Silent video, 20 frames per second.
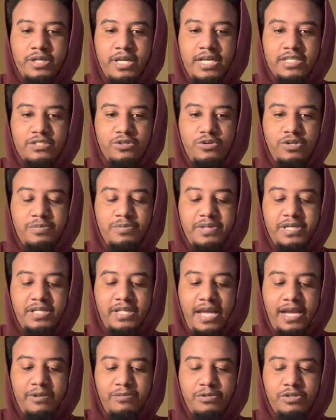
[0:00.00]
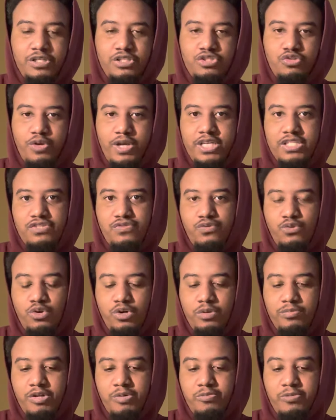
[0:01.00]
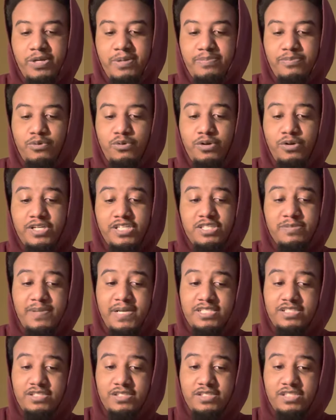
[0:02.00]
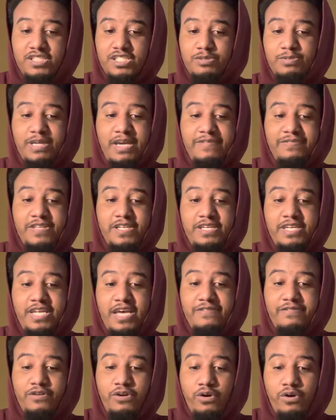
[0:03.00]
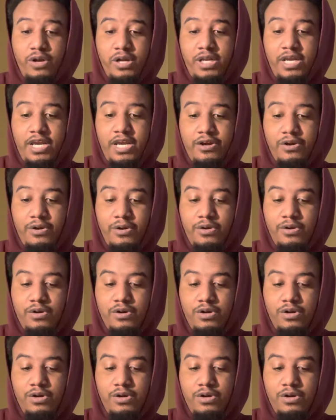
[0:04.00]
That's going to be like really transformed and reborn. Especially since we have the death card here.